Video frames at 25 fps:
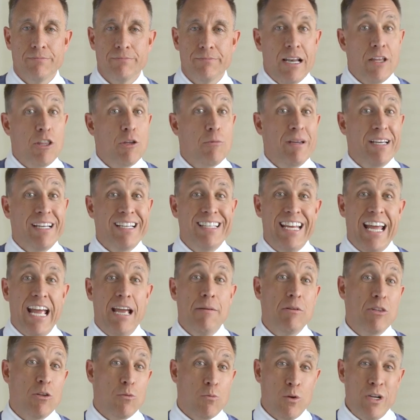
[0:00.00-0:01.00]
Another big
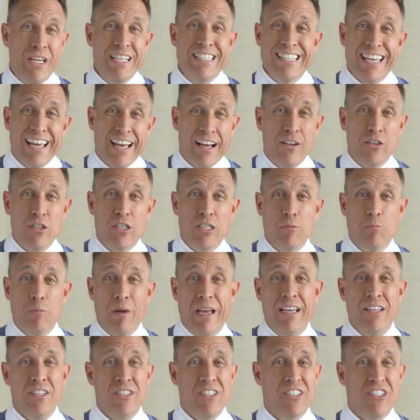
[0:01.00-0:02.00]
name in the retail
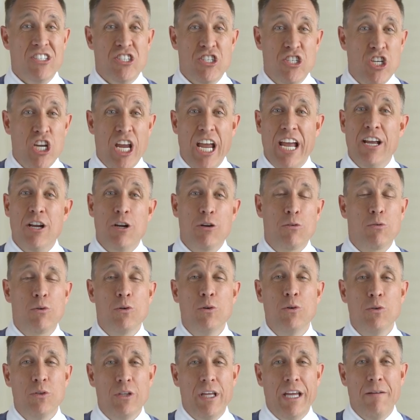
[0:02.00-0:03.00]
space is J.
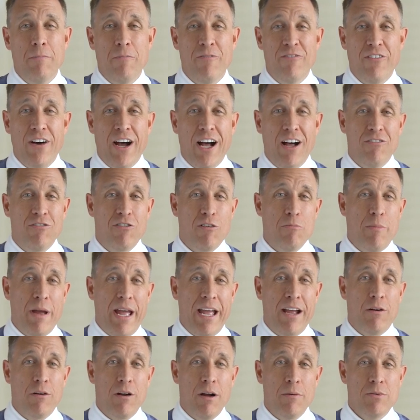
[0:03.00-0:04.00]
Crew. They filed for
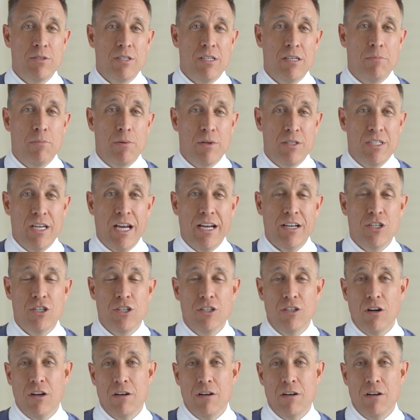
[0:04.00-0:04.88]
bankruptcy protection